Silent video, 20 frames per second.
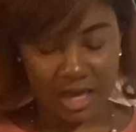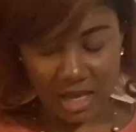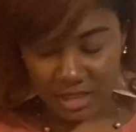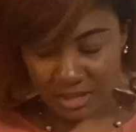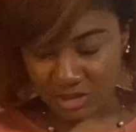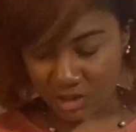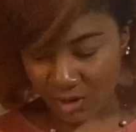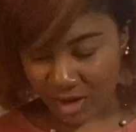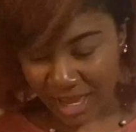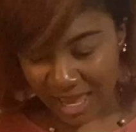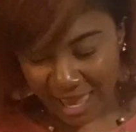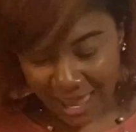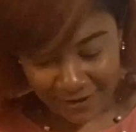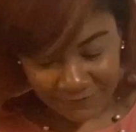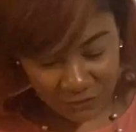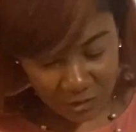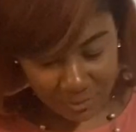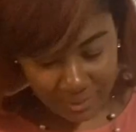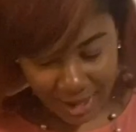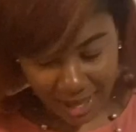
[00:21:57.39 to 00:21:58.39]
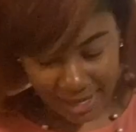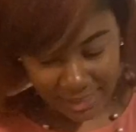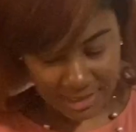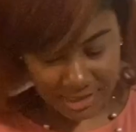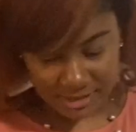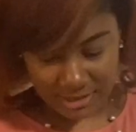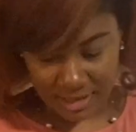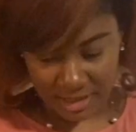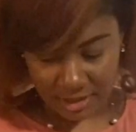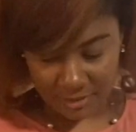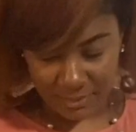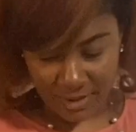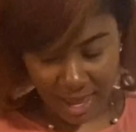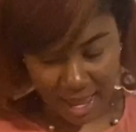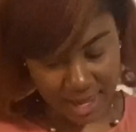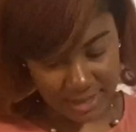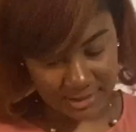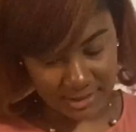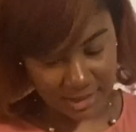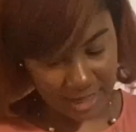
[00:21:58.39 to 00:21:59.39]
So everybody is going to
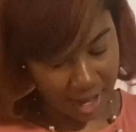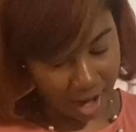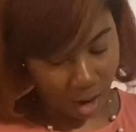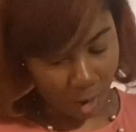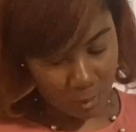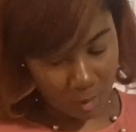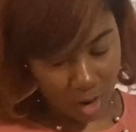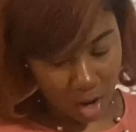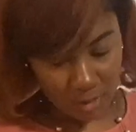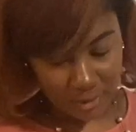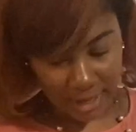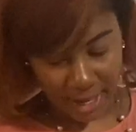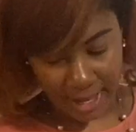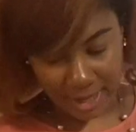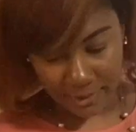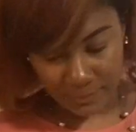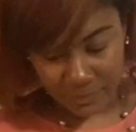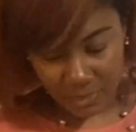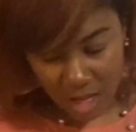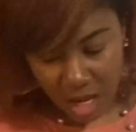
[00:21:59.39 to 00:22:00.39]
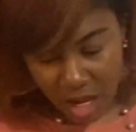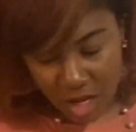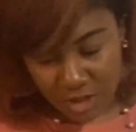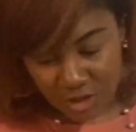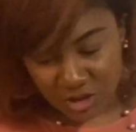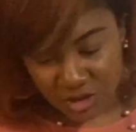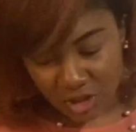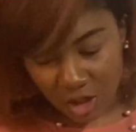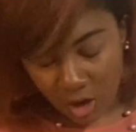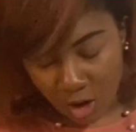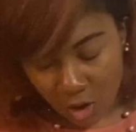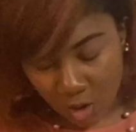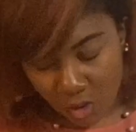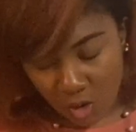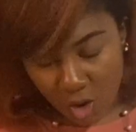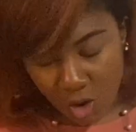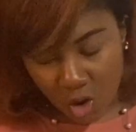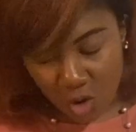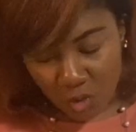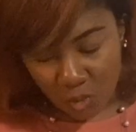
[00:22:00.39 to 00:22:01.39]
pass it out. Okay.
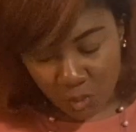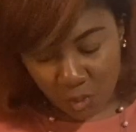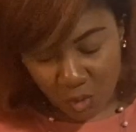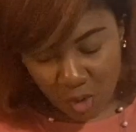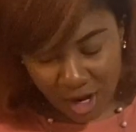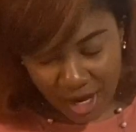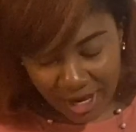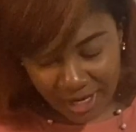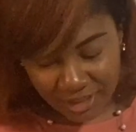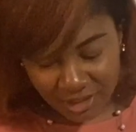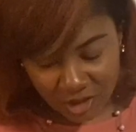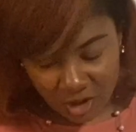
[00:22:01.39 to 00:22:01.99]
So what